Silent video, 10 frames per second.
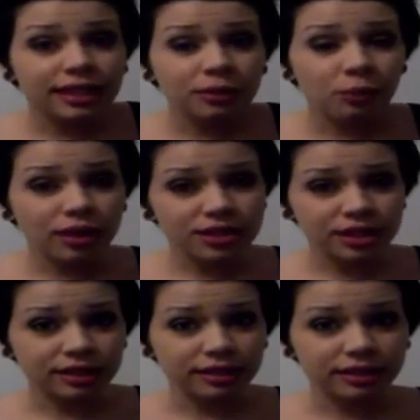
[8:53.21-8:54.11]
in
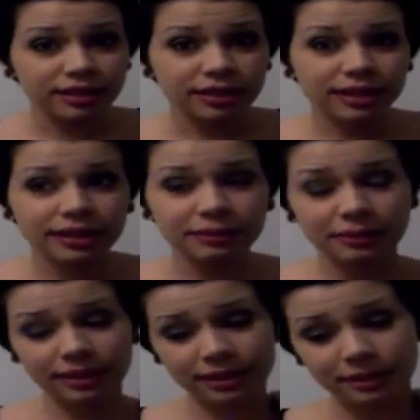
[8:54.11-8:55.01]
watching.
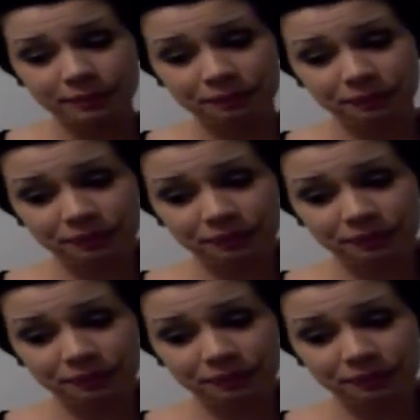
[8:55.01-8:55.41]
Um,